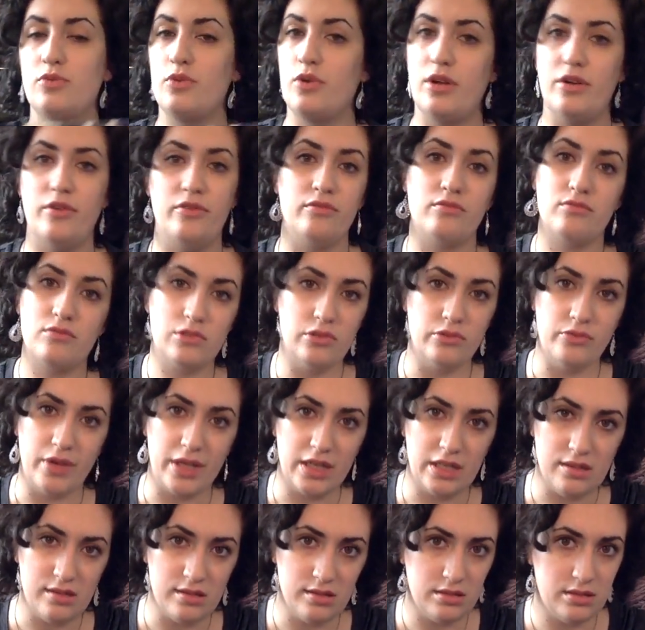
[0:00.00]
weren't too
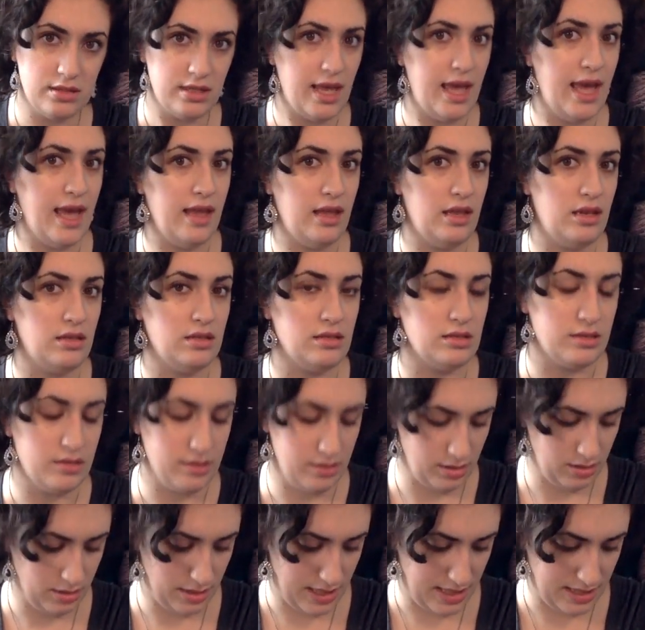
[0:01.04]
wrinkled and
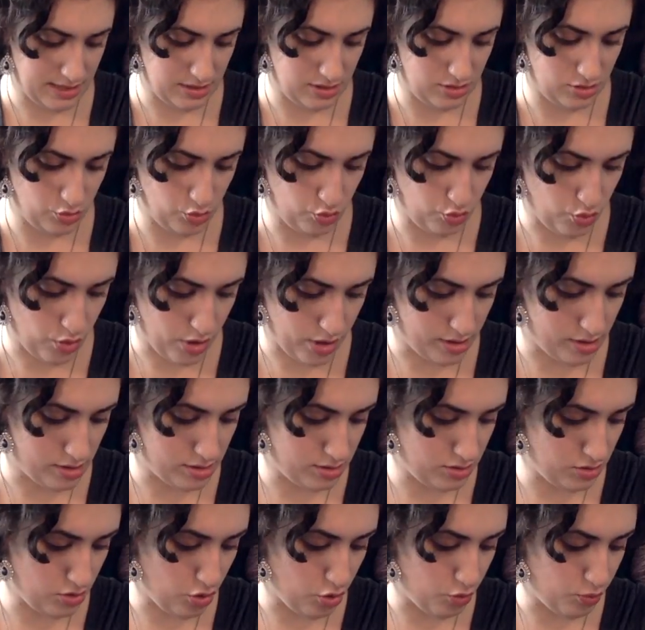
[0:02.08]
the lace
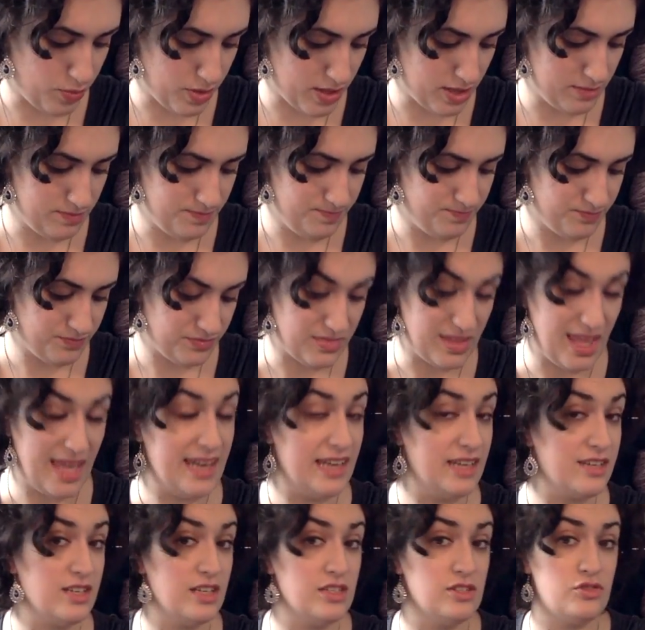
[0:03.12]
was open, and
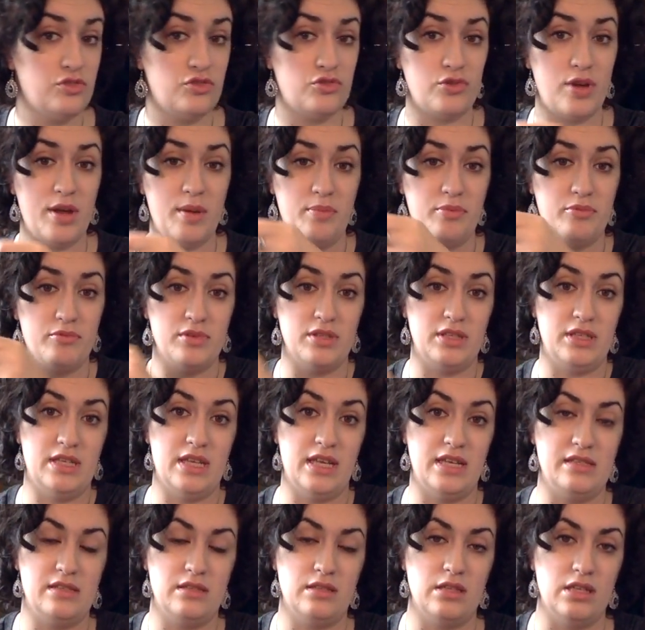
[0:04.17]
it does drape really
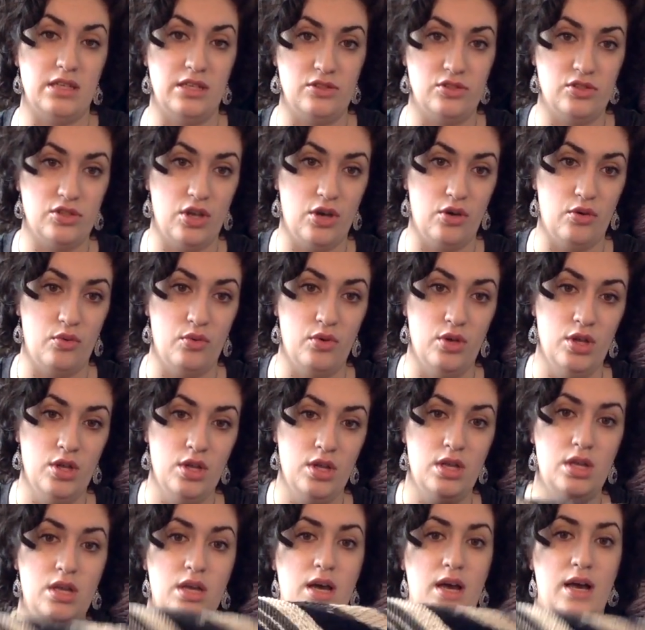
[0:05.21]
nicely. So
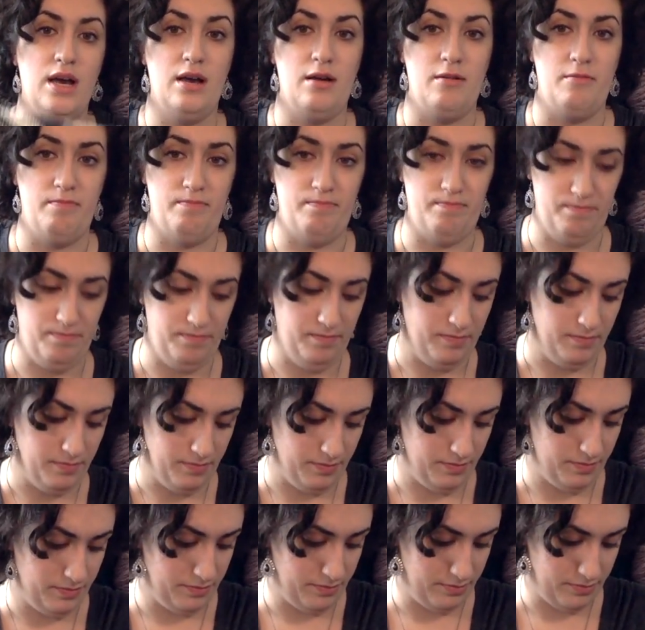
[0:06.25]
um,
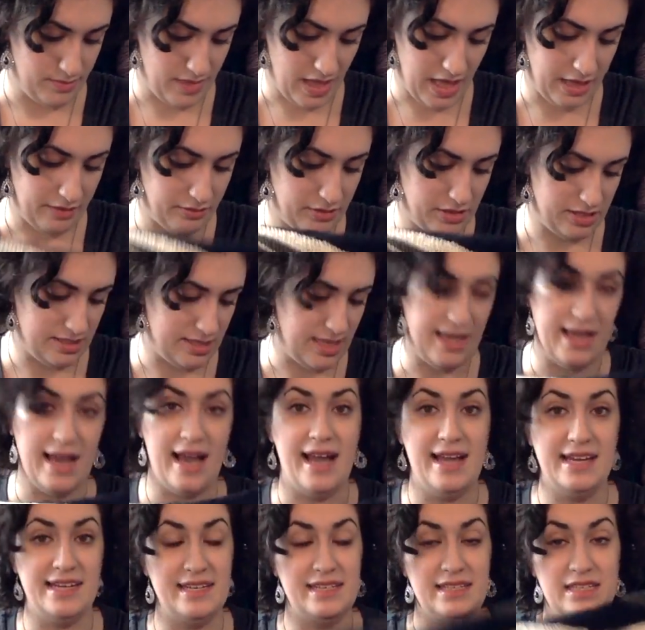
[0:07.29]
I would say
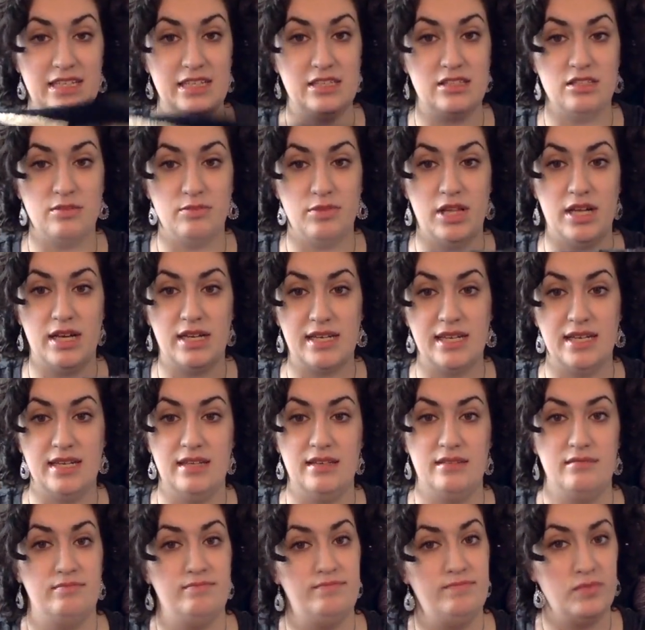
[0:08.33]
I didn't need to block
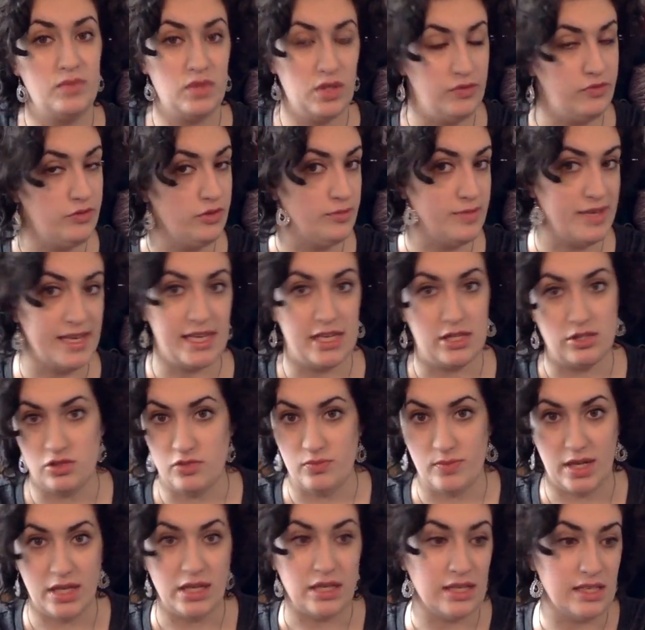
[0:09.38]
it. If you make it, you
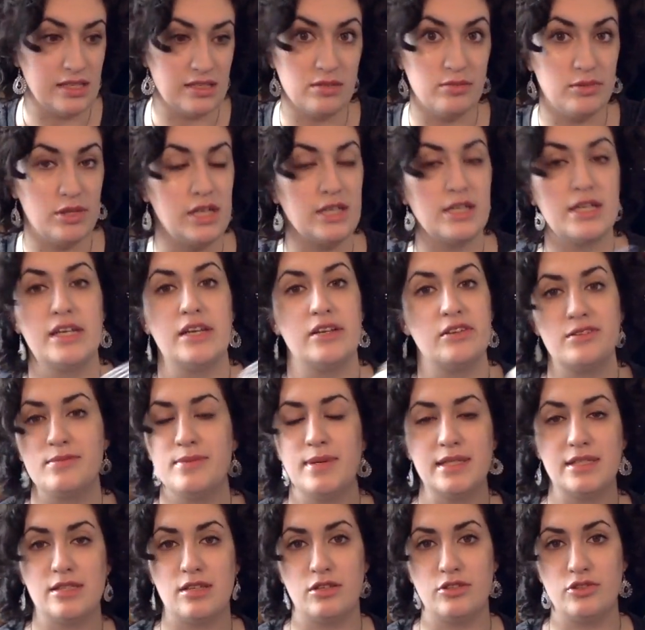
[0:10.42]
might need to block it. It
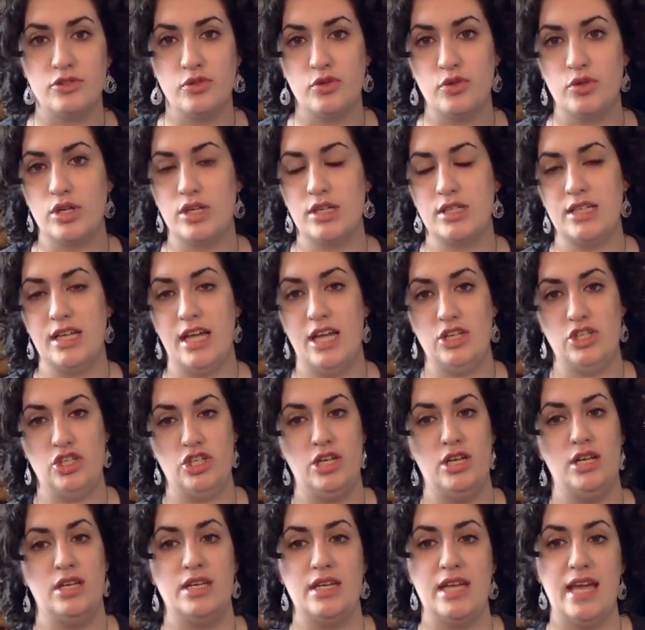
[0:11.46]
depends on your
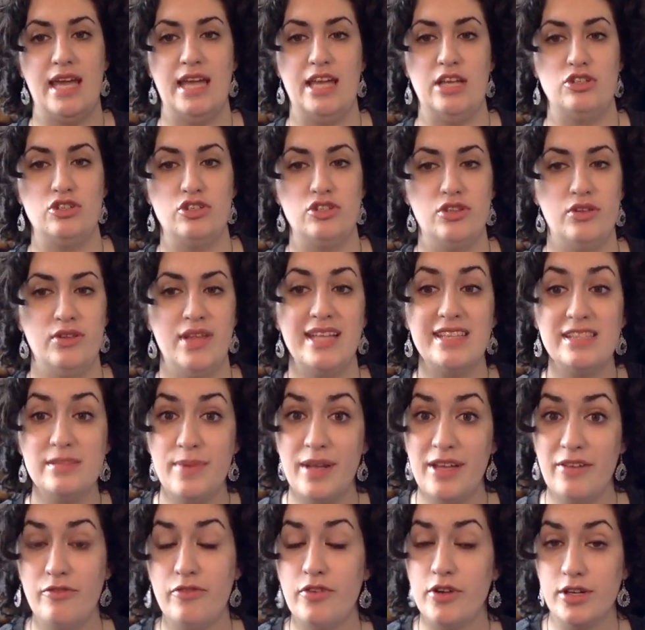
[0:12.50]
tension and gauge. So that's
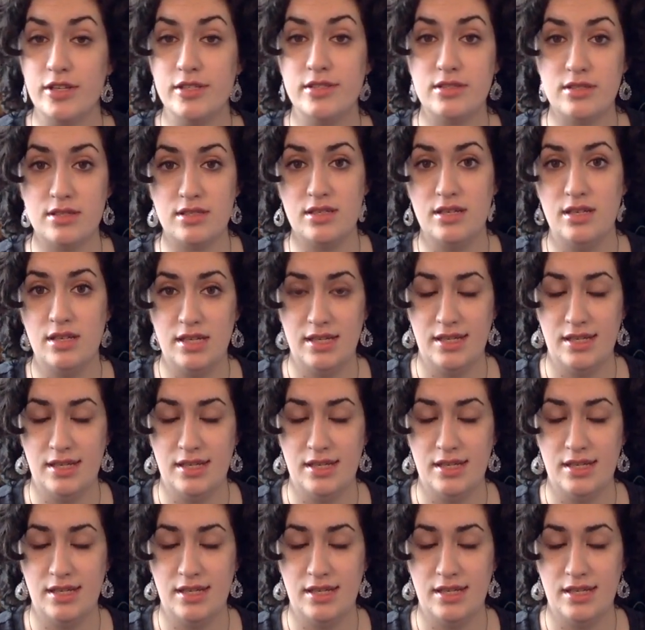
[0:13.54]
my first